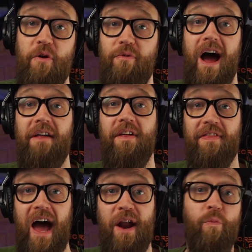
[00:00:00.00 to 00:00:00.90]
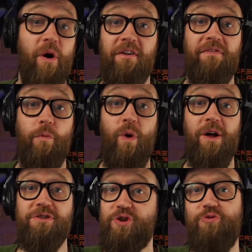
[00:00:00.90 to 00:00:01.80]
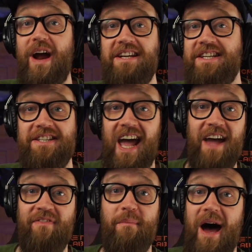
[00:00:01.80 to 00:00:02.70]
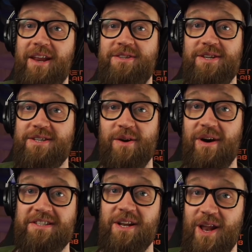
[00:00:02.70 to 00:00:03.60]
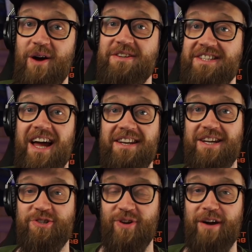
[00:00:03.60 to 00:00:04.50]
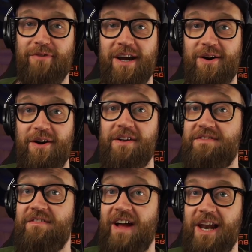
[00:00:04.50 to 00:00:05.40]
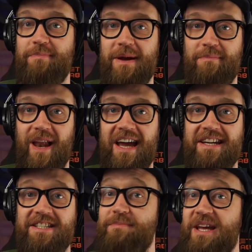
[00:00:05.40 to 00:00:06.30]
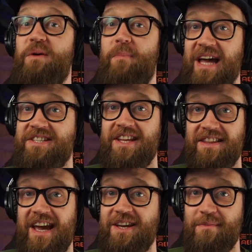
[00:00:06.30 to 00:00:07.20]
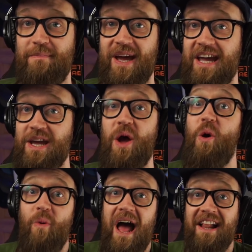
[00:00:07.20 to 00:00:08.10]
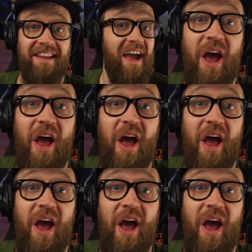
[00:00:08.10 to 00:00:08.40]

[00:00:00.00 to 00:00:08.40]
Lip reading: rather than one of the world's greatest ever managers who has a long-standing track record of developing players to be the best that they can be, well,